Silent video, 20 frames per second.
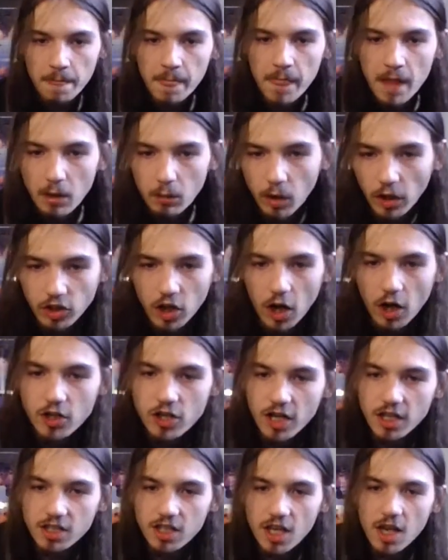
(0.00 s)
Watch
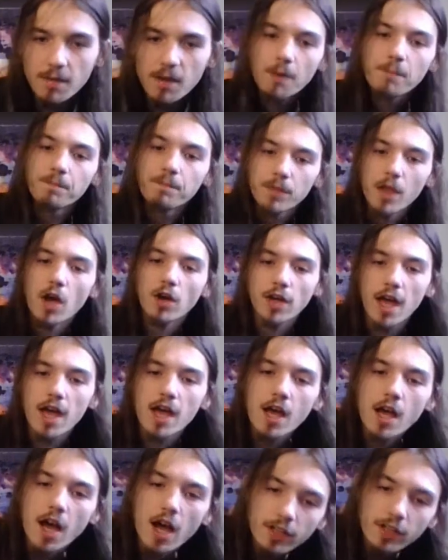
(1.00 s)
RJ's demo. Okay,
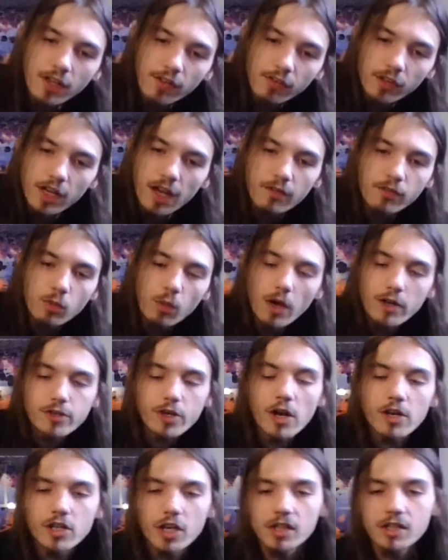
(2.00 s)
I'll definitely have to watch
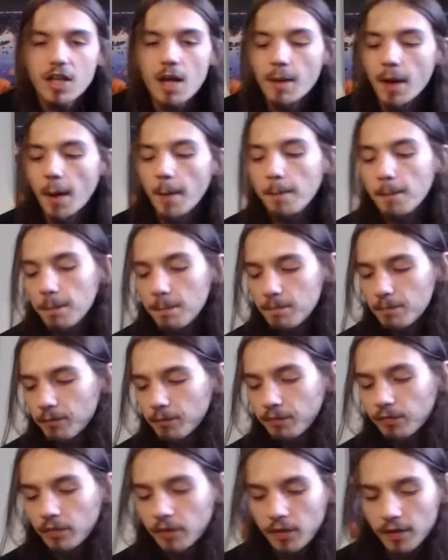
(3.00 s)
RJ's demo.
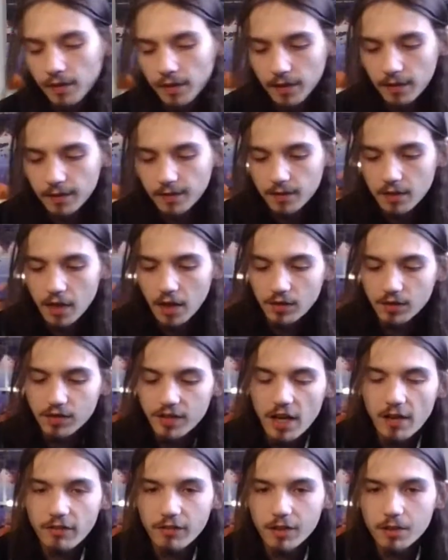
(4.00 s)

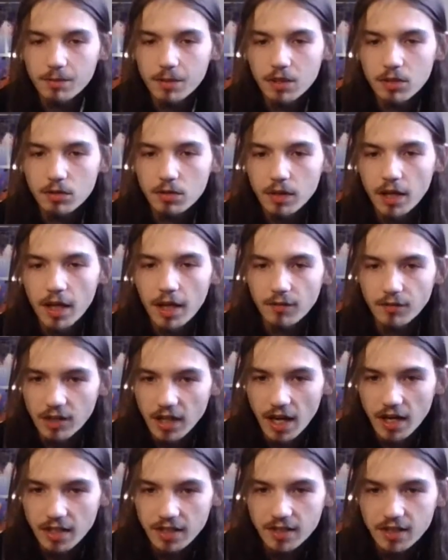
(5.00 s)
Definitely be doing that. The
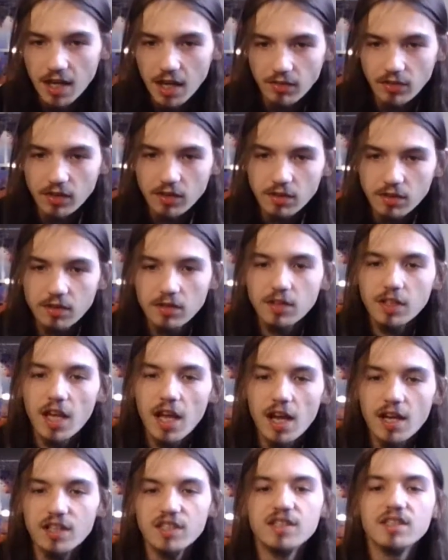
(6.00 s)
87.
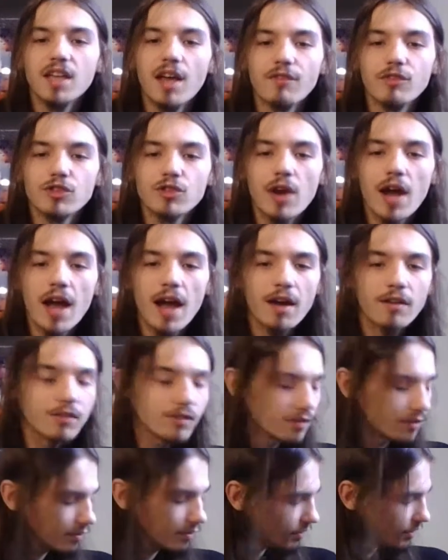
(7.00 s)
87 Drive
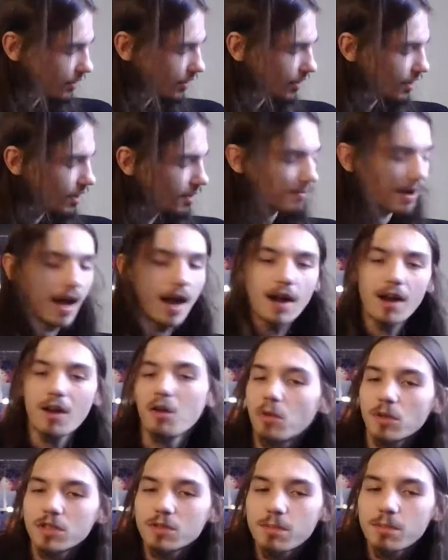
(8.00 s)
by
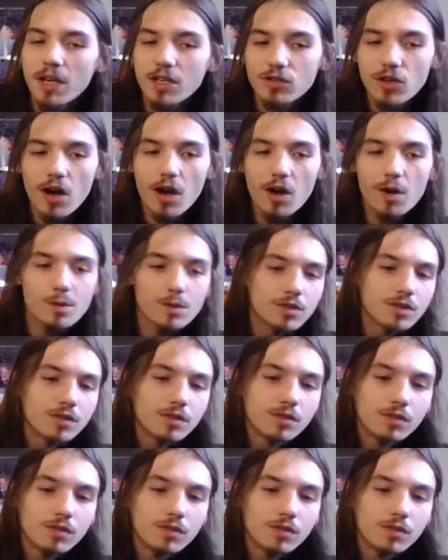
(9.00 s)
Lawrence Petros.